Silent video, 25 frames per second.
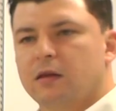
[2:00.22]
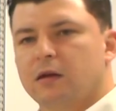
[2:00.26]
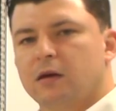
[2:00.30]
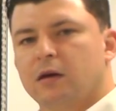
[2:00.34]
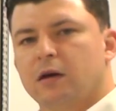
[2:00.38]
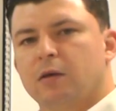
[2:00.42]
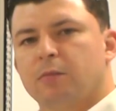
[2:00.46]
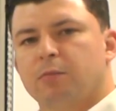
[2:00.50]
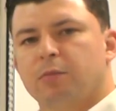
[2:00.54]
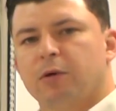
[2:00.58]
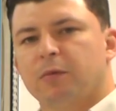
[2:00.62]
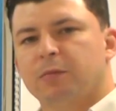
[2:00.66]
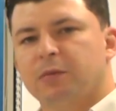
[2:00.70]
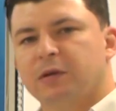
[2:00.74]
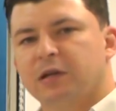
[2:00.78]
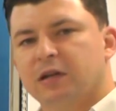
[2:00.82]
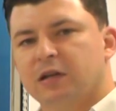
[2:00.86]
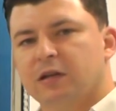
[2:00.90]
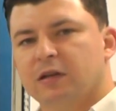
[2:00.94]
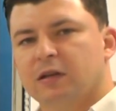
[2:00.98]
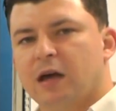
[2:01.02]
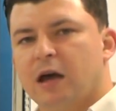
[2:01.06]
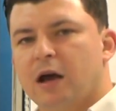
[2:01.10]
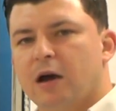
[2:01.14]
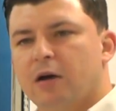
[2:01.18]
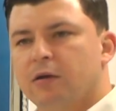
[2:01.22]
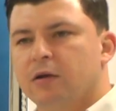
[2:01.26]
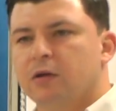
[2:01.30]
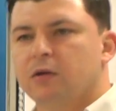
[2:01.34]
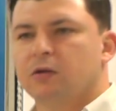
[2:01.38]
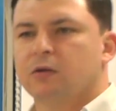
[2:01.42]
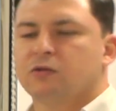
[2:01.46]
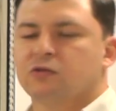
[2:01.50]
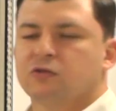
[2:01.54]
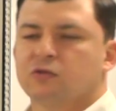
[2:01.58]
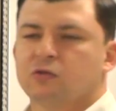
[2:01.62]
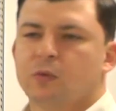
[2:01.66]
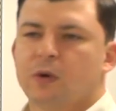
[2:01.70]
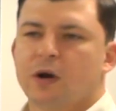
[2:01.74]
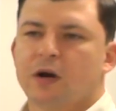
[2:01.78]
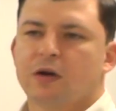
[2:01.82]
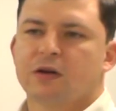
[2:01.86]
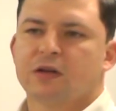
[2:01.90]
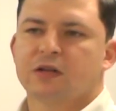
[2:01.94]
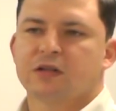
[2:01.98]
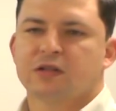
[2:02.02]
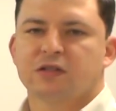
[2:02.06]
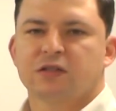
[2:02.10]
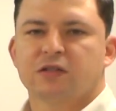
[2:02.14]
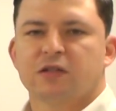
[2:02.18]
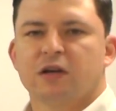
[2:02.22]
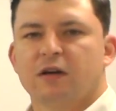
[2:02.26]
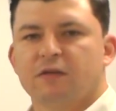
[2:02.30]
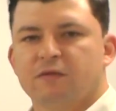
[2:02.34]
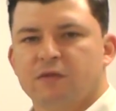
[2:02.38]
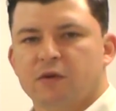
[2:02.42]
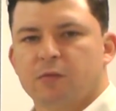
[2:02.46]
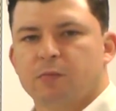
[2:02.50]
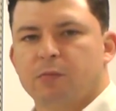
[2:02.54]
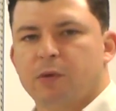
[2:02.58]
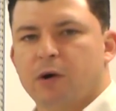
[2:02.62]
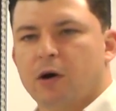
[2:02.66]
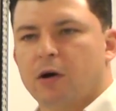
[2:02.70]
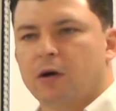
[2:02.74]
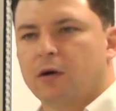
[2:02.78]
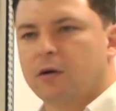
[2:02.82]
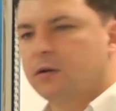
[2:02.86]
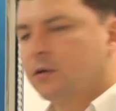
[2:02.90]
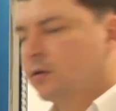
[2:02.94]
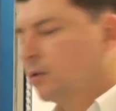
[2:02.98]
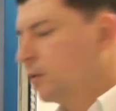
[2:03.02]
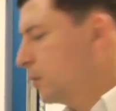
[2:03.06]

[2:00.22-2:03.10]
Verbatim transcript: the perpendicularity or squareness of your part.